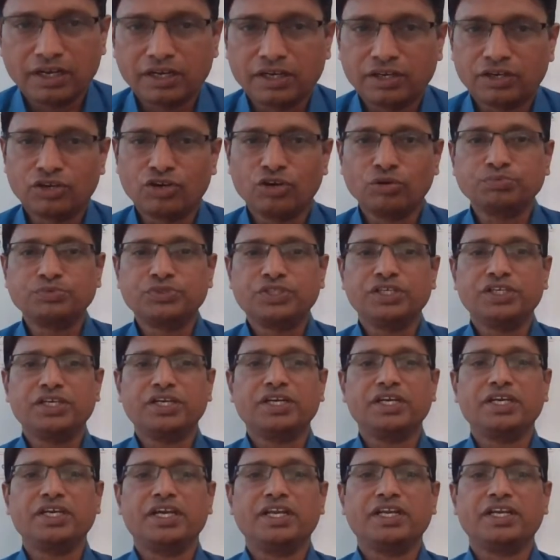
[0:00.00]
group
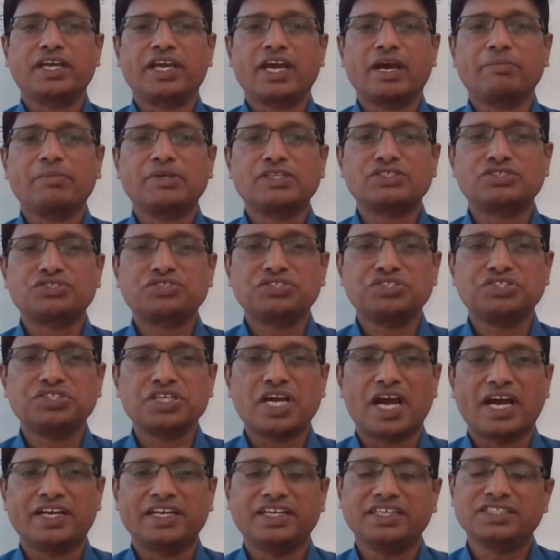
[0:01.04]
theory in chemistry
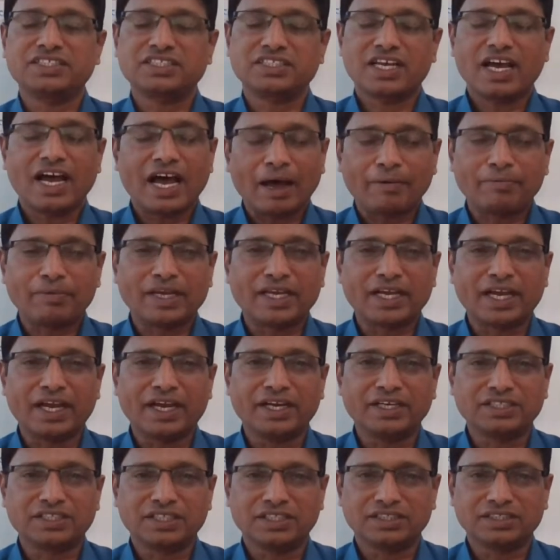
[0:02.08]
and its
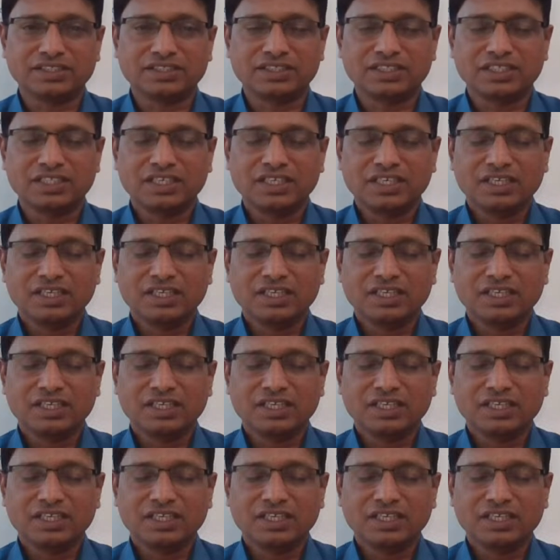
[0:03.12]
applications.